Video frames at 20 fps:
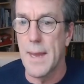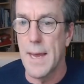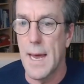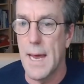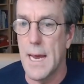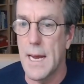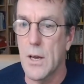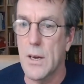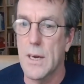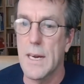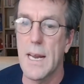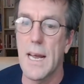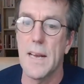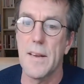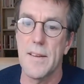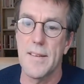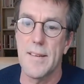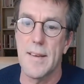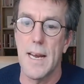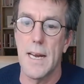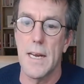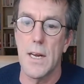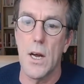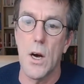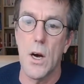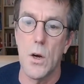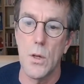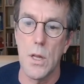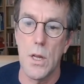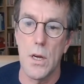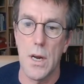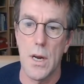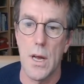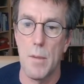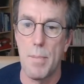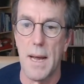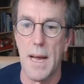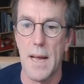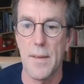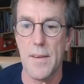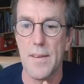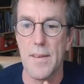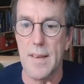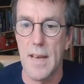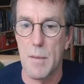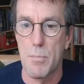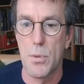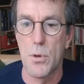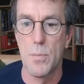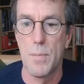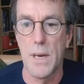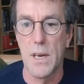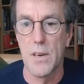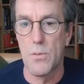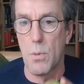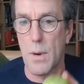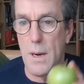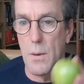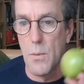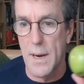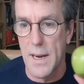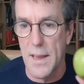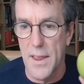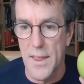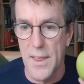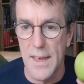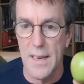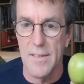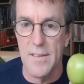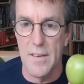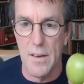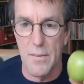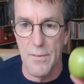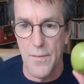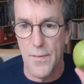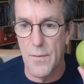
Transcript: and I could understand a whole lot about this apple. Because one of the things I've